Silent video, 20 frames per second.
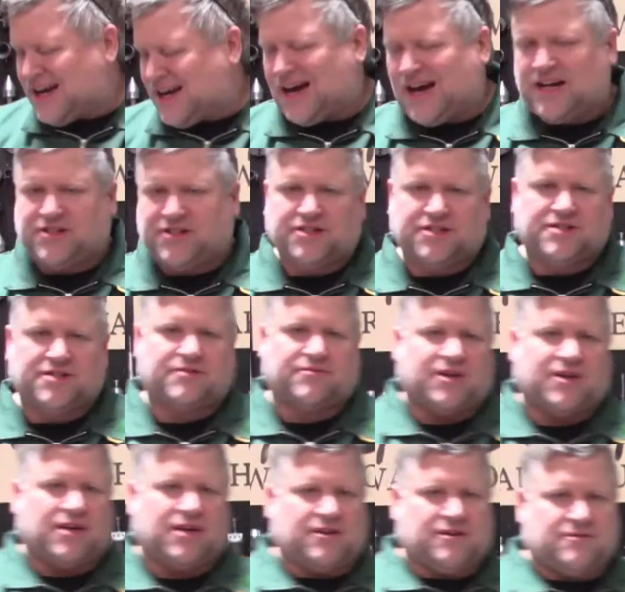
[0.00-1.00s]
just the
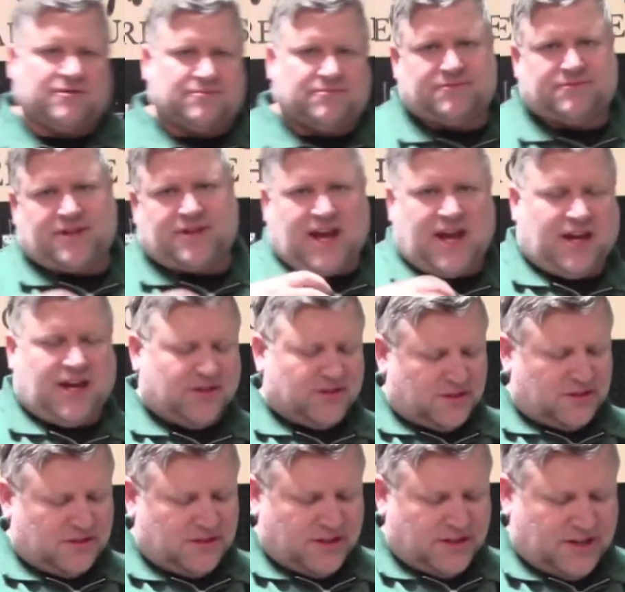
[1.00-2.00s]
wrong
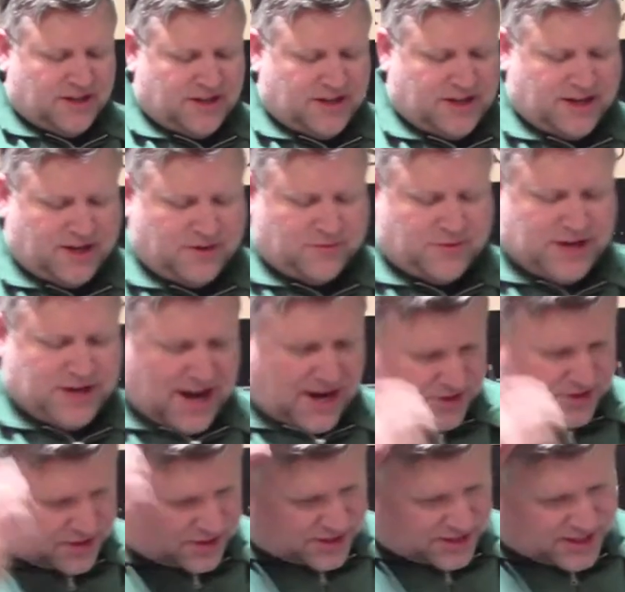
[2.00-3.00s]
angle, it would
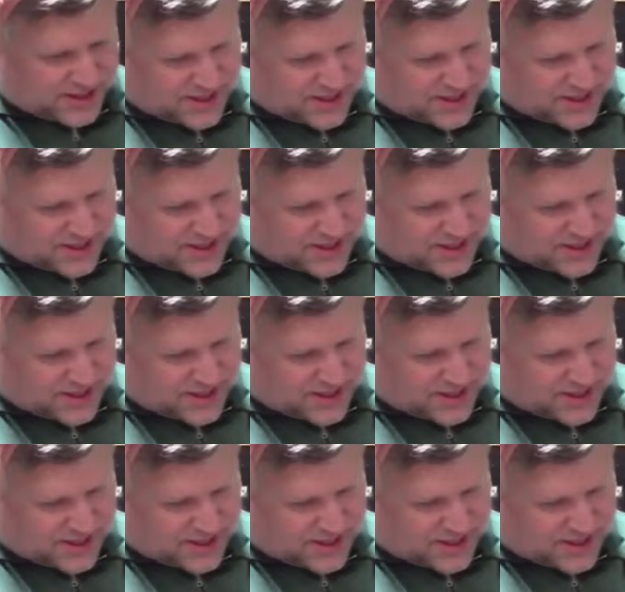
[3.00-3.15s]
actually